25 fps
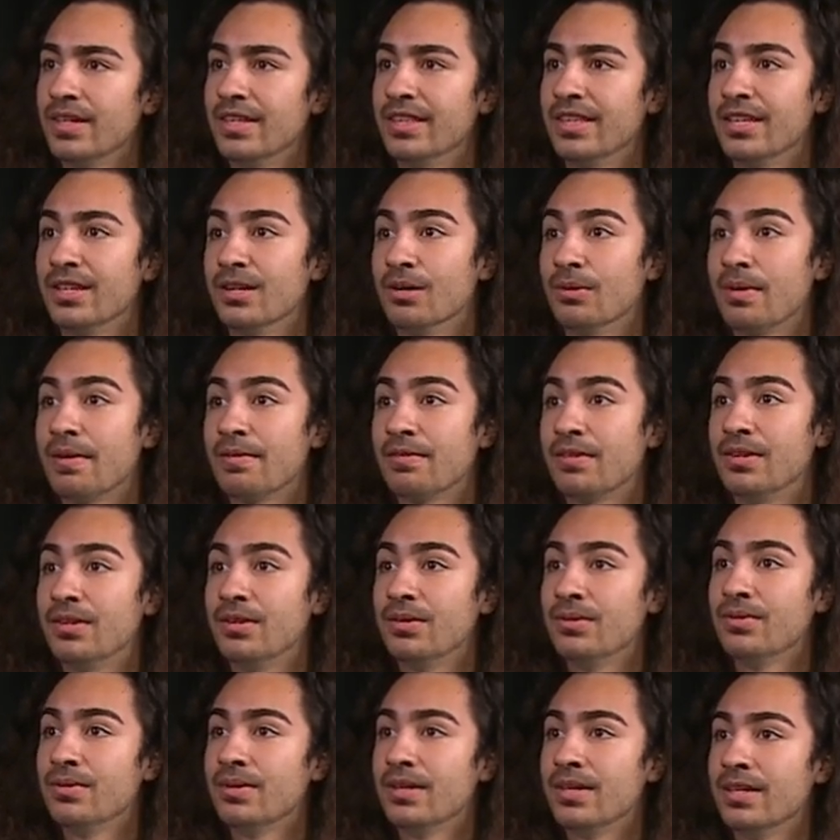And then all we have to
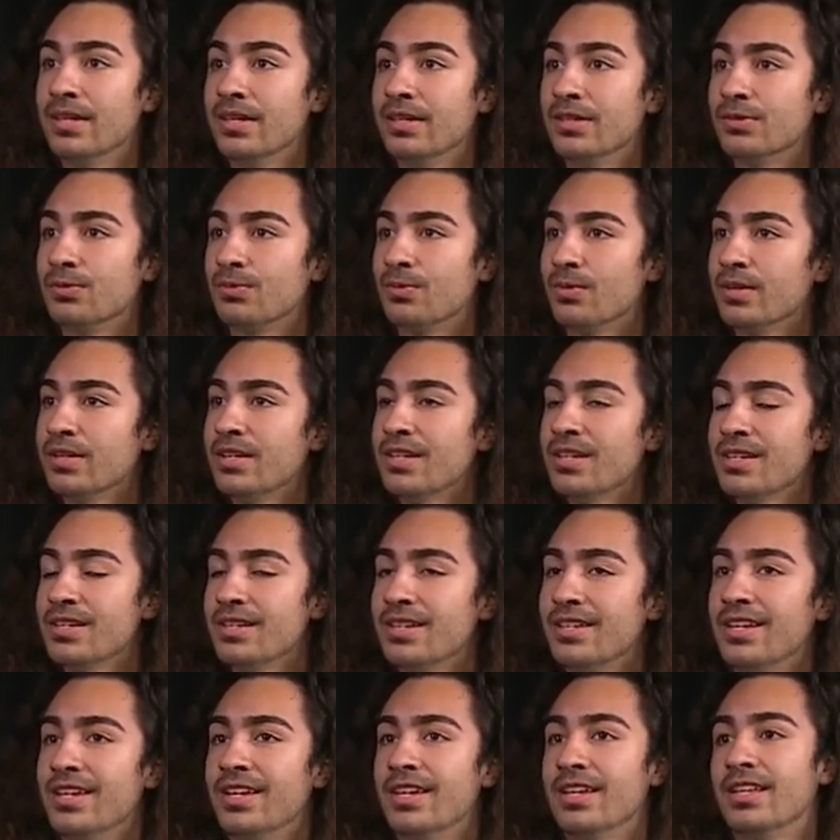do is run it
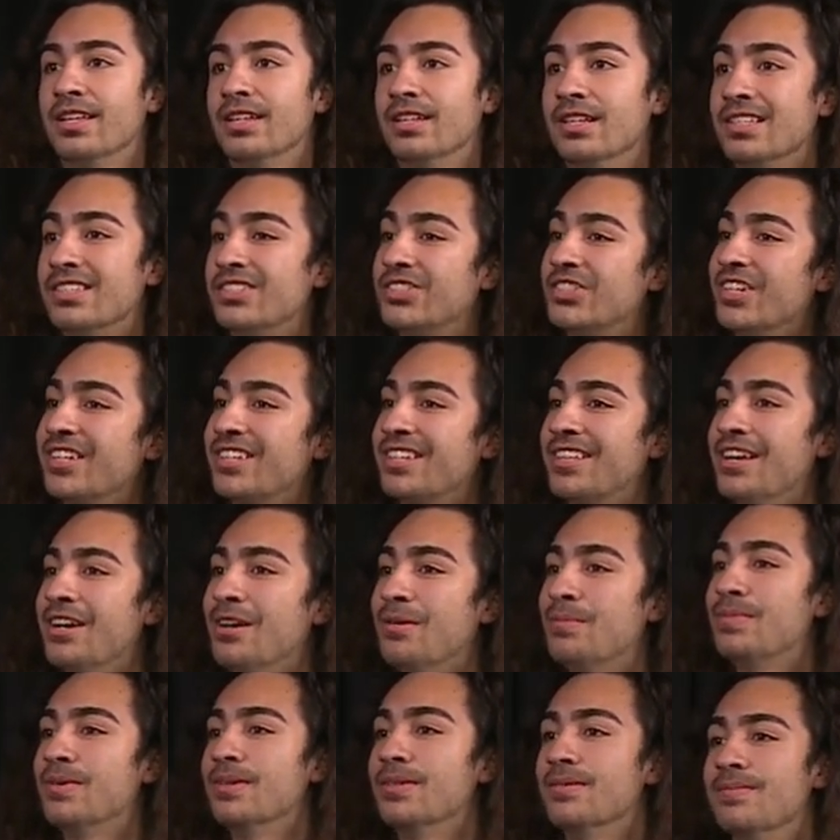and let's check the
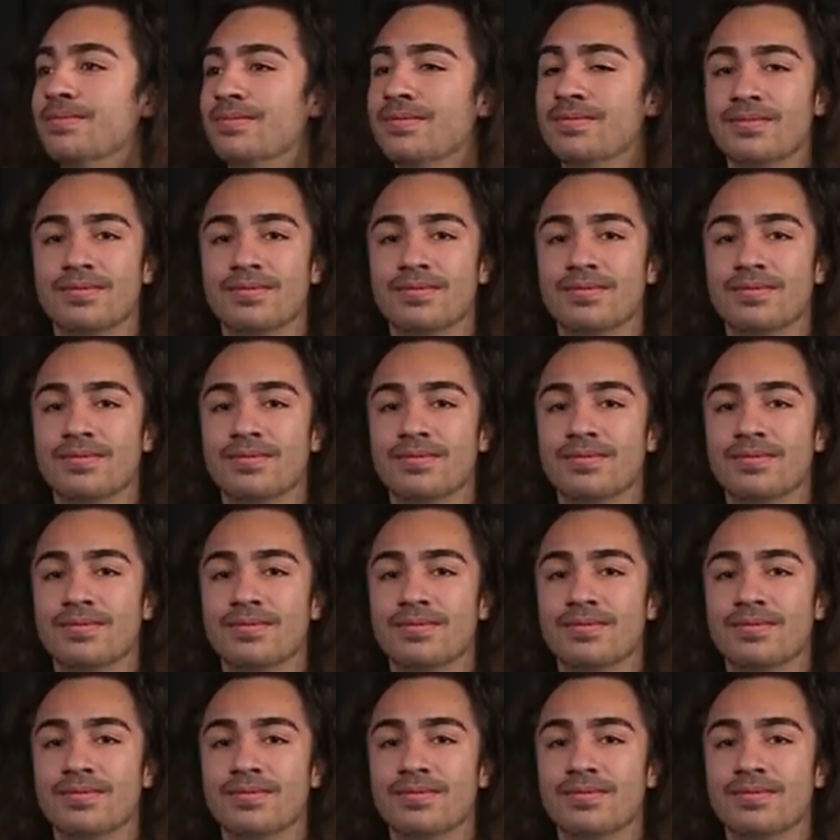output.